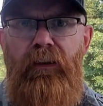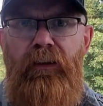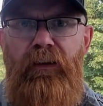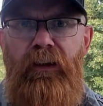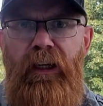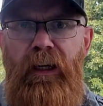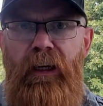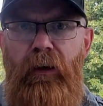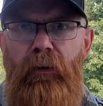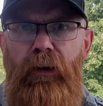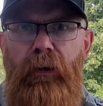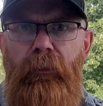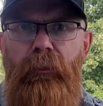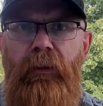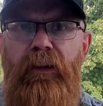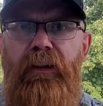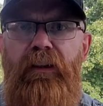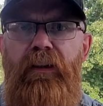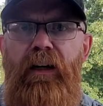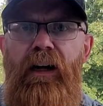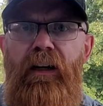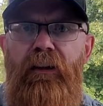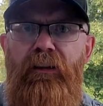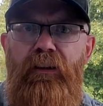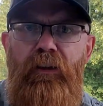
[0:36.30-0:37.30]
Today, what I'm going to
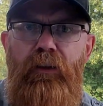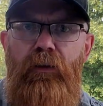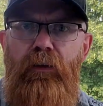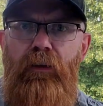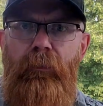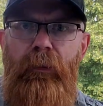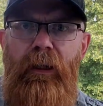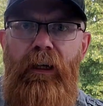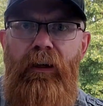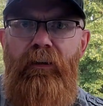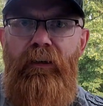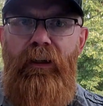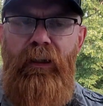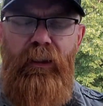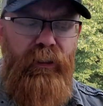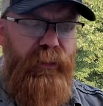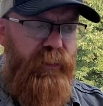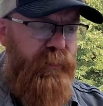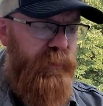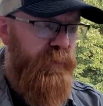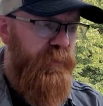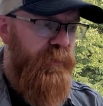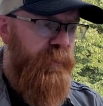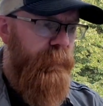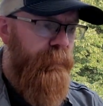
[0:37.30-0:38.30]
talk to you about
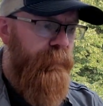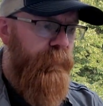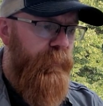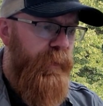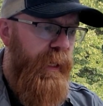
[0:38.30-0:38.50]
is